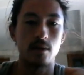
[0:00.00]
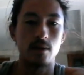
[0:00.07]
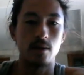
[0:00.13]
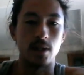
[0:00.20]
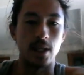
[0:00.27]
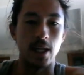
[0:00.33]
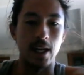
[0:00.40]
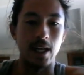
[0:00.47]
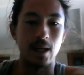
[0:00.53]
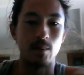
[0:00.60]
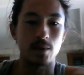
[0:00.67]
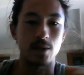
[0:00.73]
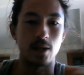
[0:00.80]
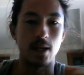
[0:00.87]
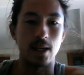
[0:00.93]
The
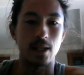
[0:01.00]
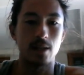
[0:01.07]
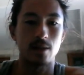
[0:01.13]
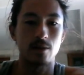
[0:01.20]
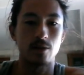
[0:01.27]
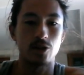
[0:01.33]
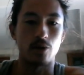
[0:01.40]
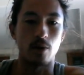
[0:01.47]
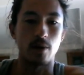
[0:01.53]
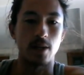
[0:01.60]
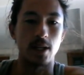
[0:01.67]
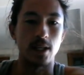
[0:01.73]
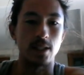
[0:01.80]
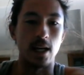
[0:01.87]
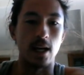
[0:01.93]
game's like
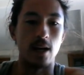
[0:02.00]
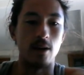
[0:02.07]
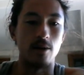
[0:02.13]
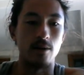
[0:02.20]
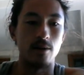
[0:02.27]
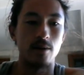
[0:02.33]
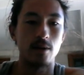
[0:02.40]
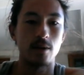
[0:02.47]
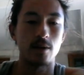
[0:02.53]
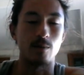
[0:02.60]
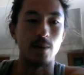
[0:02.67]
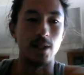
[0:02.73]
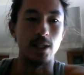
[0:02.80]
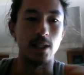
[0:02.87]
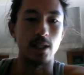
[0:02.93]
shortening down.
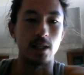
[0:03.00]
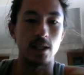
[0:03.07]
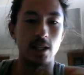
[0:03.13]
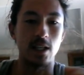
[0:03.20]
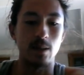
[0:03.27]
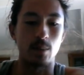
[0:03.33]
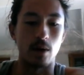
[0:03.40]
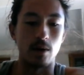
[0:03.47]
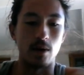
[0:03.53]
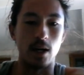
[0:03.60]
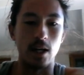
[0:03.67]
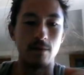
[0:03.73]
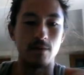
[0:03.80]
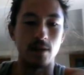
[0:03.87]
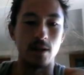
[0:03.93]
We need to keep our
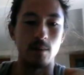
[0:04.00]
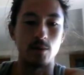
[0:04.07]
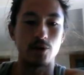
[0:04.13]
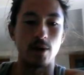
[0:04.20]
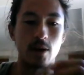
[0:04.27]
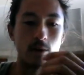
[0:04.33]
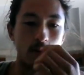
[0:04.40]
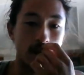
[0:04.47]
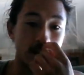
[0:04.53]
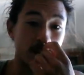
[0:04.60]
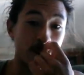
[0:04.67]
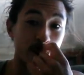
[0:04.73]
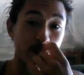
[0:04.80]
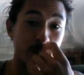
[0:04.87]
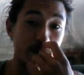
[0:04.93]
life, and I'm going to try to race
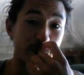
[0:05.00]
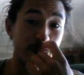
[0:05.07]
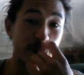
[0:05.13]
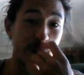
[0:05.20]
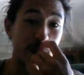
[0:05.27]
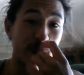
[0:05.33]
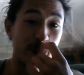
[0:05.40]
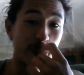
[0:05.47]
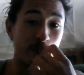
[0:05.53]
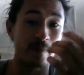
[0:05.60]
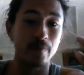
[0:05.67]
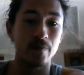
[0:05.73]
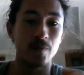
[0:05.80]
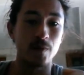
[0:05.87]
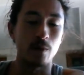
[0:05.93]
with Windstrider.
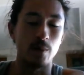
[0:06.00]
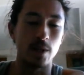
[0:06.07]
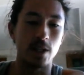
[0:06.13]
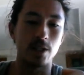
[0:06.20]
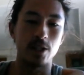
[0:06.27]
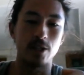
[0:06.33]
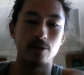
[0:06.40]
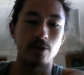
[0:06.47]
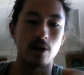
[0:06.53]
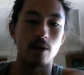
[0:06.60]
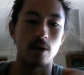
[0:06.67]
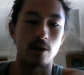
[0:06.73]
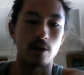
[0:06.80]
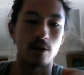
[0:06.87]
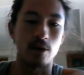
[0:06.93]
We can use all
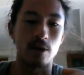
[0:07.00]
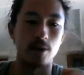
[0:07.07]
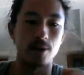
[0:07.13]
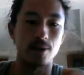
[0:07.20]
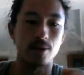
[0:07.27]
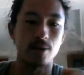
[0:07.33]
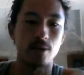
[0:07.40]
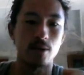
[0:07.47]
our cards.